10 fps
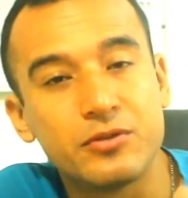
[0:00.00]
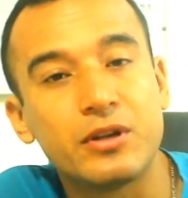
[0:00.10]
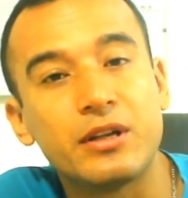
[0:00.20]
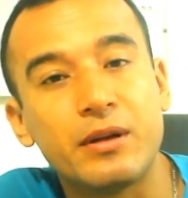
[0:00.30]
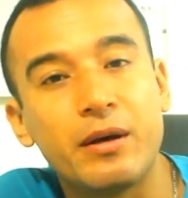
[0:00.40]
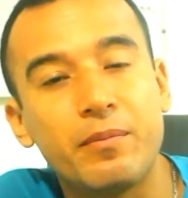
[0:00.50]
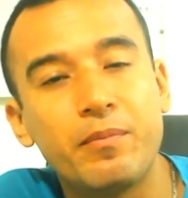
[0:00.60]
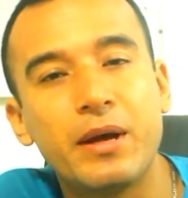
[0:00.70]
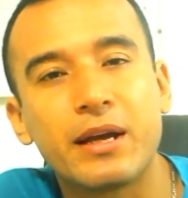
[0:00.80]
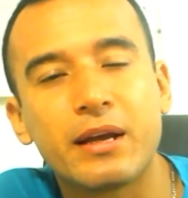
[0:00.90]
Do it
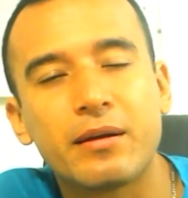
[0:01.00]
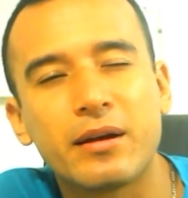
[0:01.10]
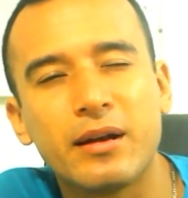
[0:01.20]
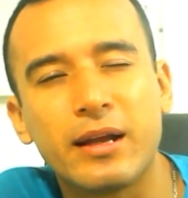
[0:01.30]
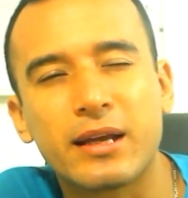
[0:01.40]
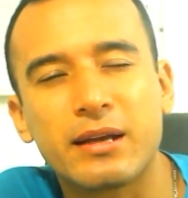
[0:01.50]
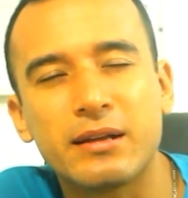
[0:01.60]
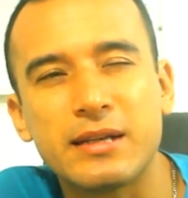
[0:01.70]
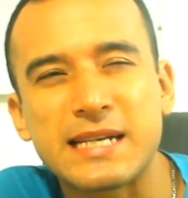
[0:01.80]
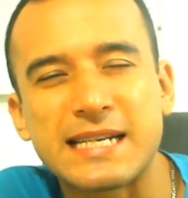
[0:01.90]
in
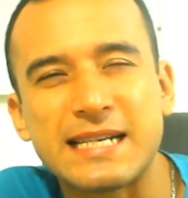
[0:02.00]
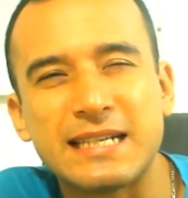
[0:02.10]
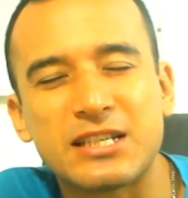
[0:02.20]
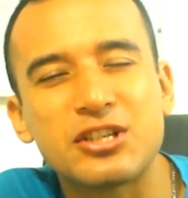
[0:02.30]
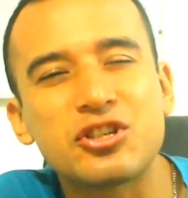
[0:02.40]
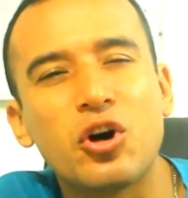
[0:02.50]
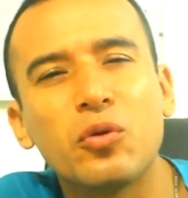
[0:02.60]
just